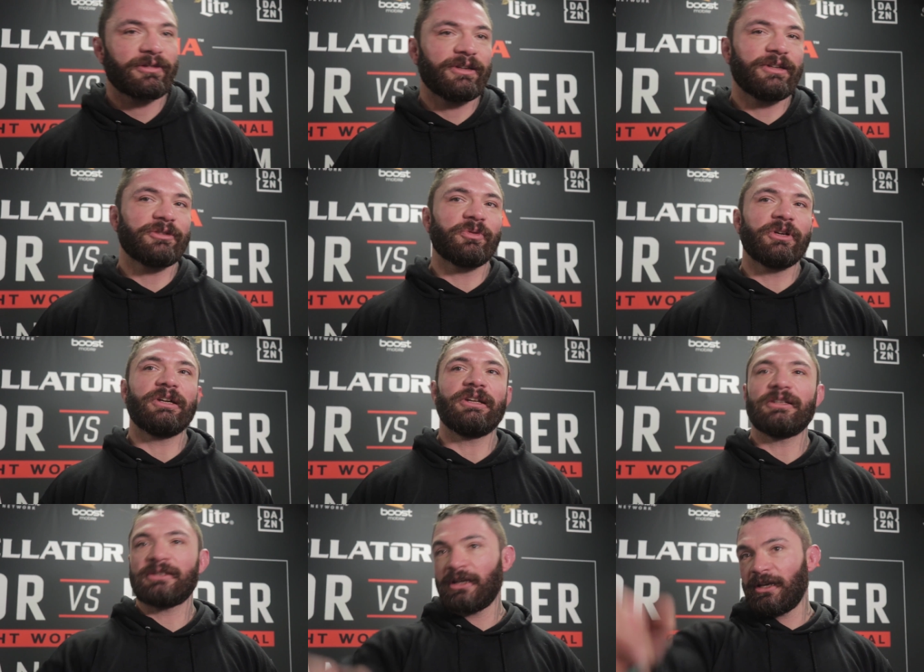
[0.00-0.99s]
it is what it
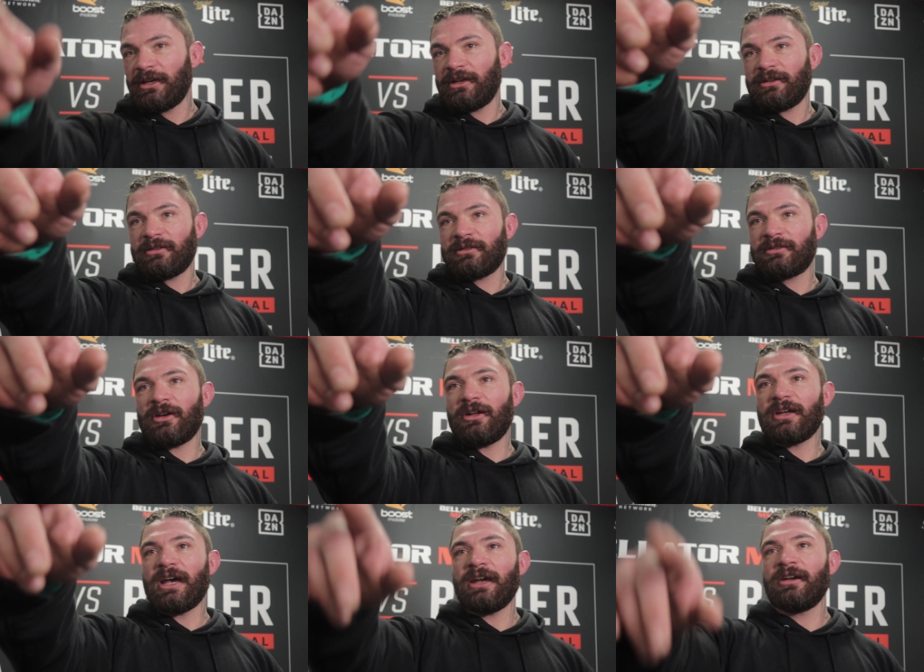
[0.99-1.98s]
is. Yeah.
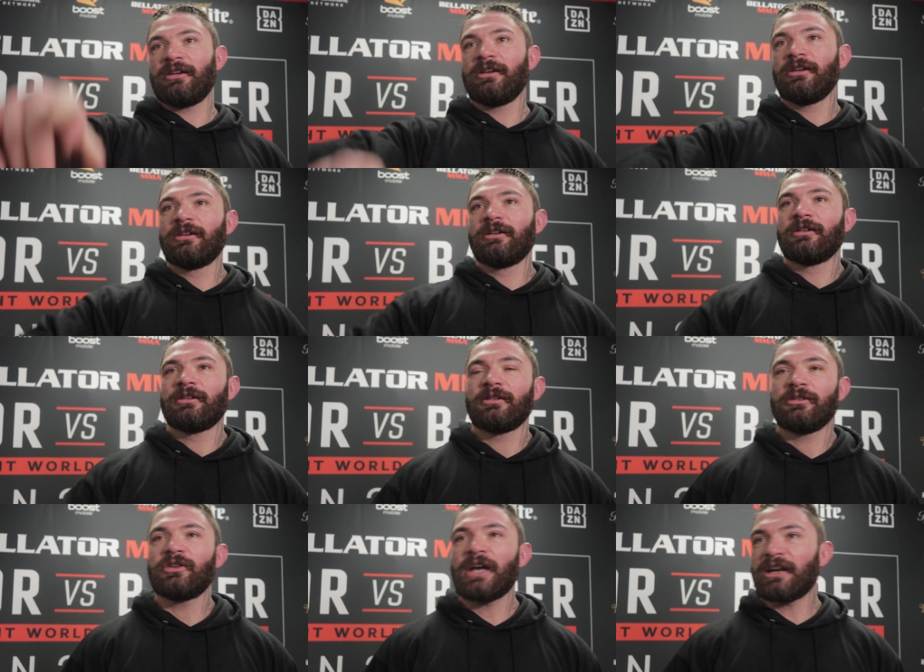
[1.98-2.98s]
Tall guy.
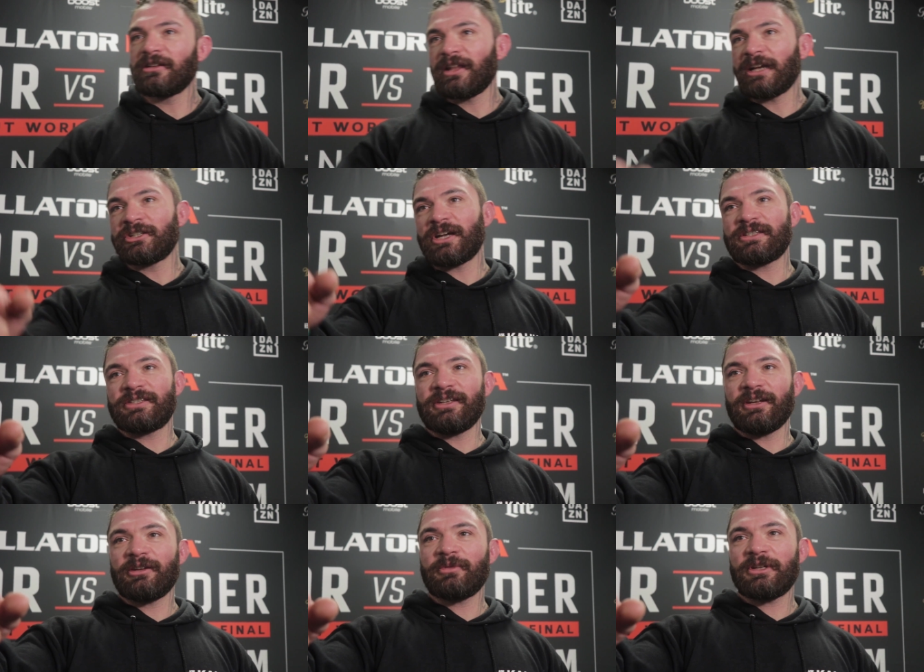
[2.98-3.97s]
You kind of look like John
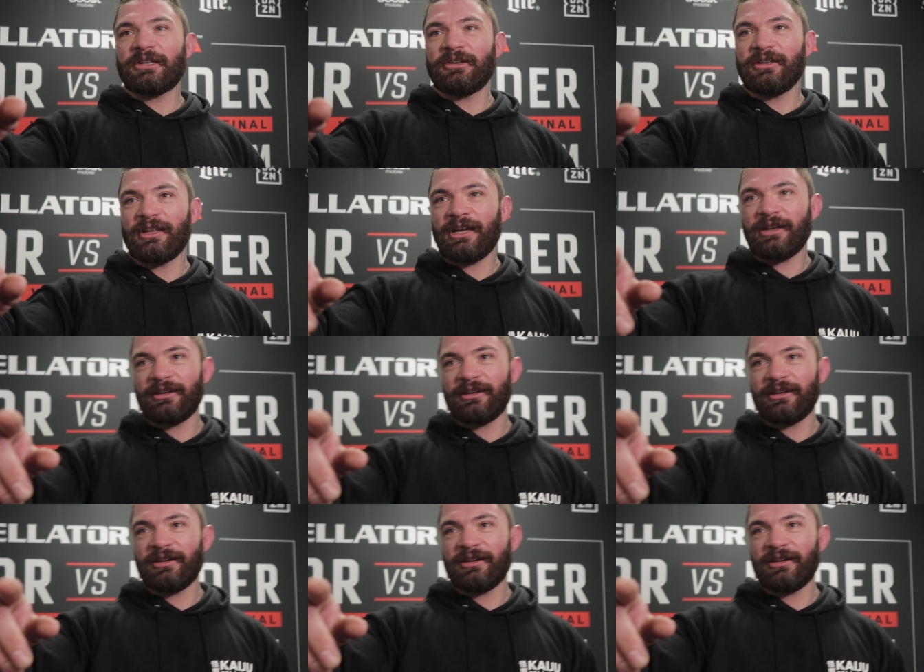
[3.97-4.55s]
Cena. Anybody tell you that?